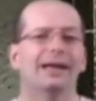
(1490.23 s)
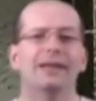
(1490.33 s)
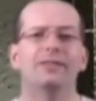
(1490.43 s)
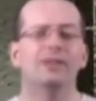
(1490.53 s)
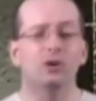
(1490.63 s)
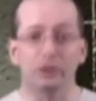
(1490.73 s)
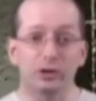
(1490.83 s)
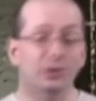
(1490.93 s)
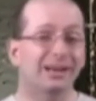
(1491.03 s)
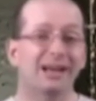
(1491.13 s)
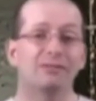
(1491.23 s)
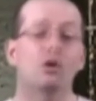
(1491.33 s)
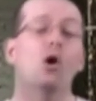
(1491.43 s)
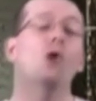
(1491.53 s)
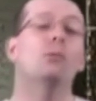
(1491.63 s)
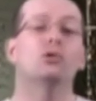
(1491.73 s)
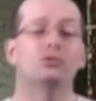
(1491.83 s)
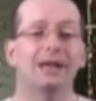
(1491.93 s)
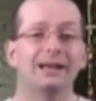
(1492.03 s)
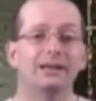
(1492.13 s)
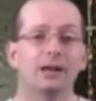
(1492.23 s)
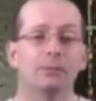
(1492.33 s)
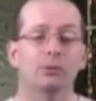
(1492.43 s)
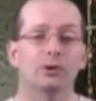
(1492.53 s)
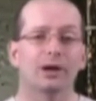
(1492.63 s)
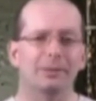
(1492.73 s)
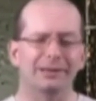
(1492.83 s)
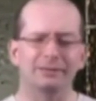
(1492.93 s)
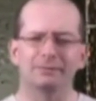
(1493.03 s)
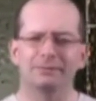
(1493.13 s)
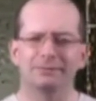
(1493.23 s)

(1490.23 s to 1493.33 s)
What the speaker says: In theory, you can have almost any number, I mean,